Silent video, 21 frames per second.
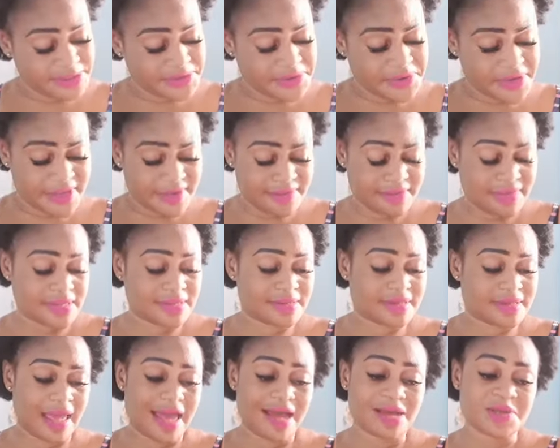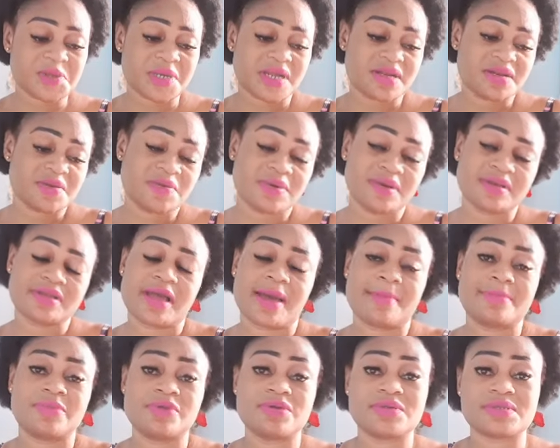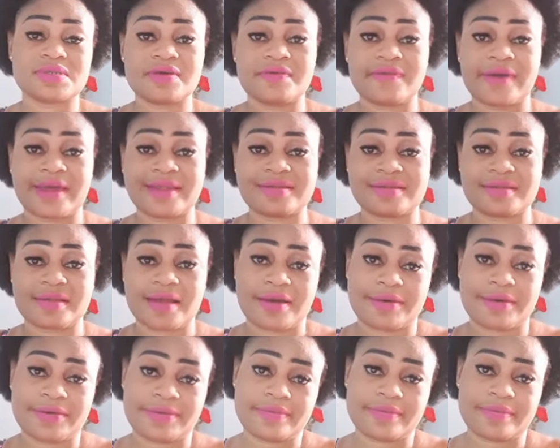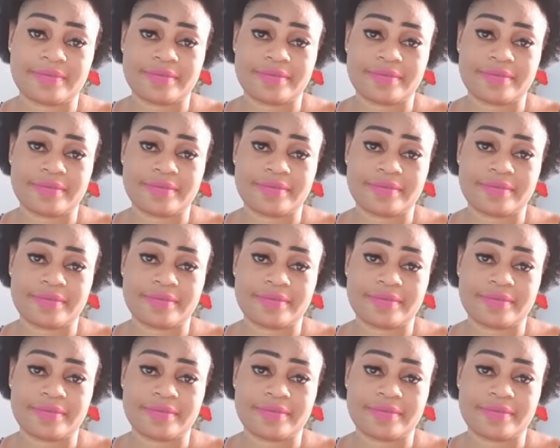cream is actually what I'm using right now.